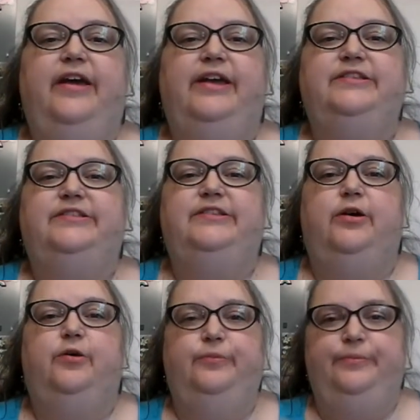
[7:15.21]
And
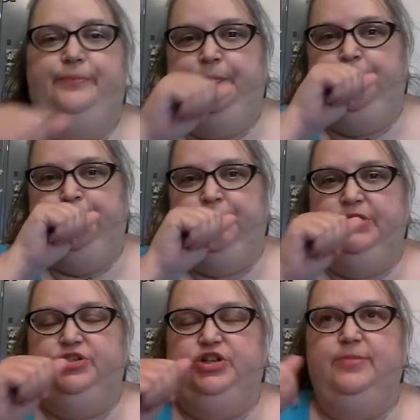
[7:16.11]
so
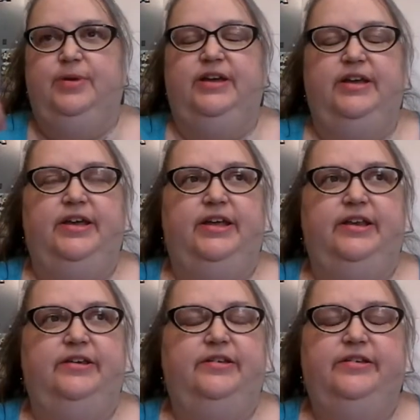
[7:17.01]
Sheba
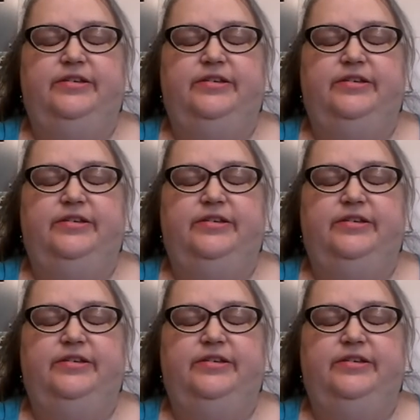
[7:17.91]
and